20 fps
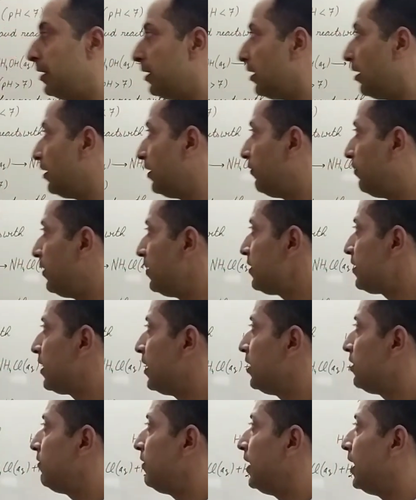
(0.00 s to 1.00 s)
In the first
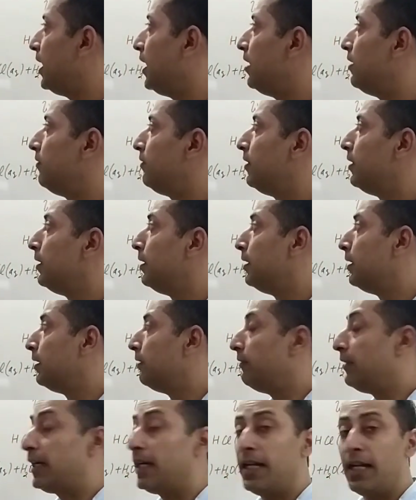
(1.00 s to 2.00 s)
case,
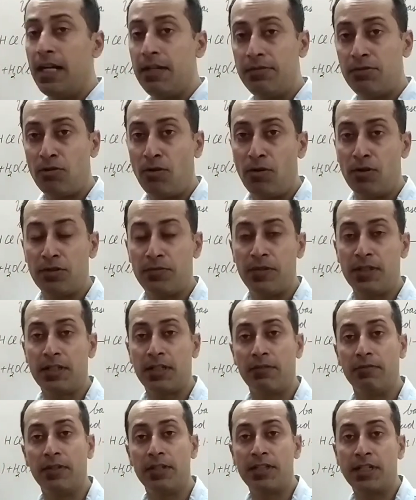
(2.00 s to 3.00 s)
we can have salts
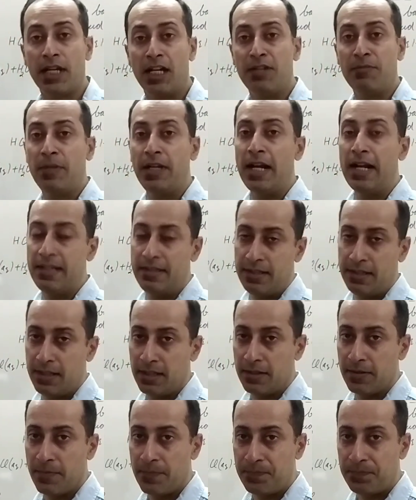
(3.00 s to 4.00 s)
which can be
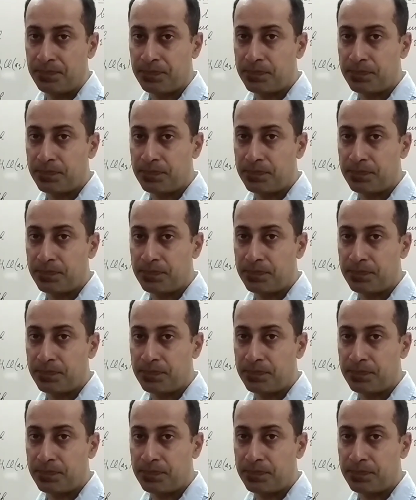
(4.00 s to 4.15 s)
acidic.